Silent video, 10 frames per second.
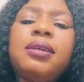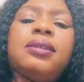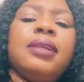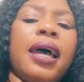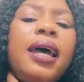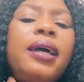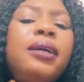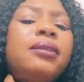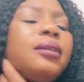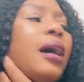
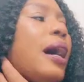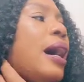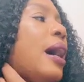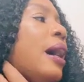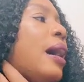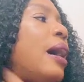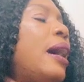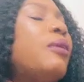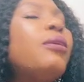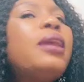Then
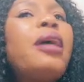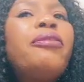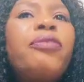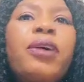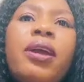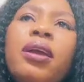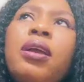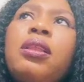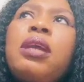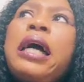another
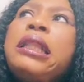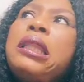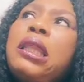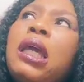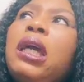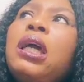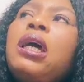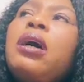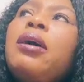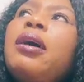thing I think
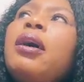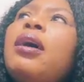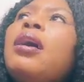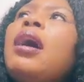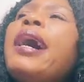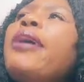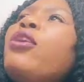I